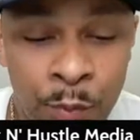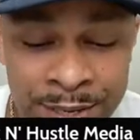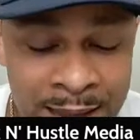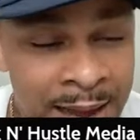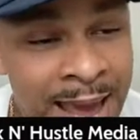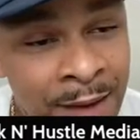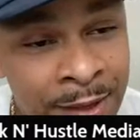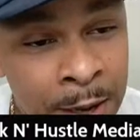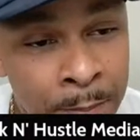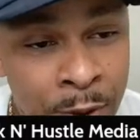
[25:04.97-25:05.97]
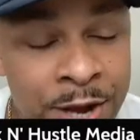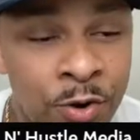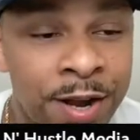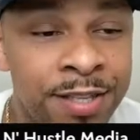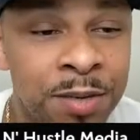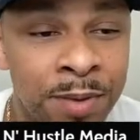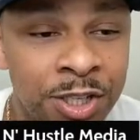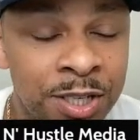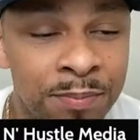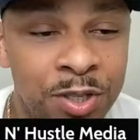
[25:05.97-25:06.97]
we'd kind of have like a break or
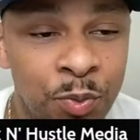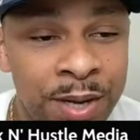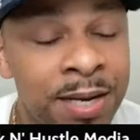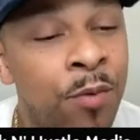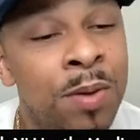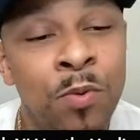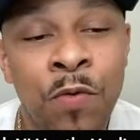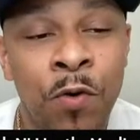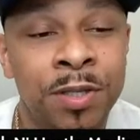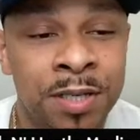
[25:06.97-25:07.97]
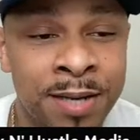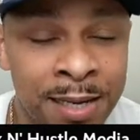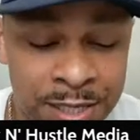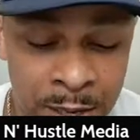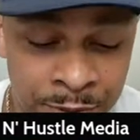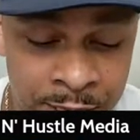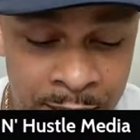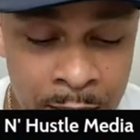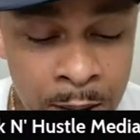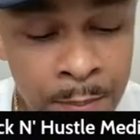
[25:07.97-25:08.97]
intermission in between. And then we move on to the next
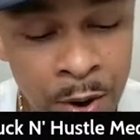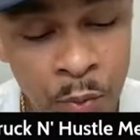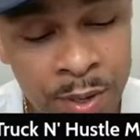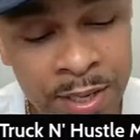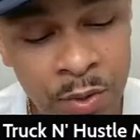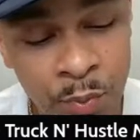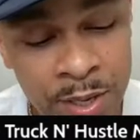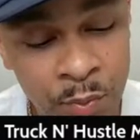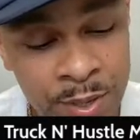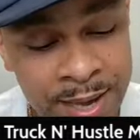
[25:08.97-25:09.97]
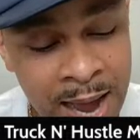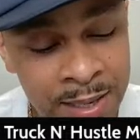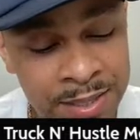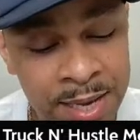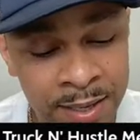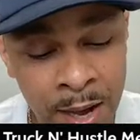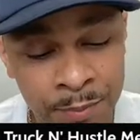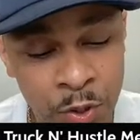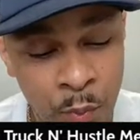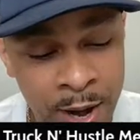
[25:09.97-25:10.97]
subject. But we kind of set it
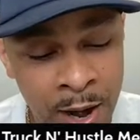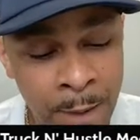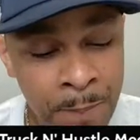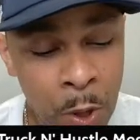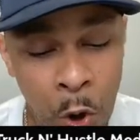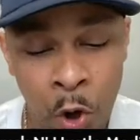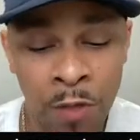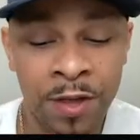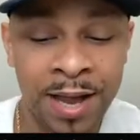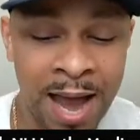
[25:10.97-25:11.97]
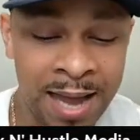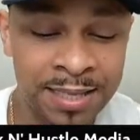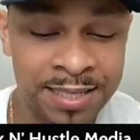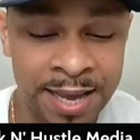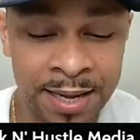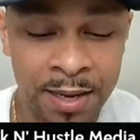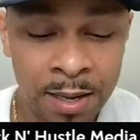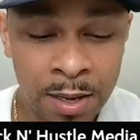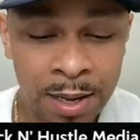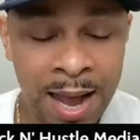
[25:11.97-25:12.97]
up to where all the content
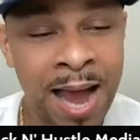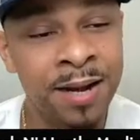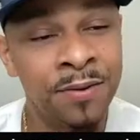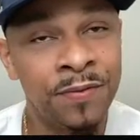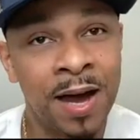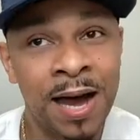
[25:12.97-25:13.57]
kind of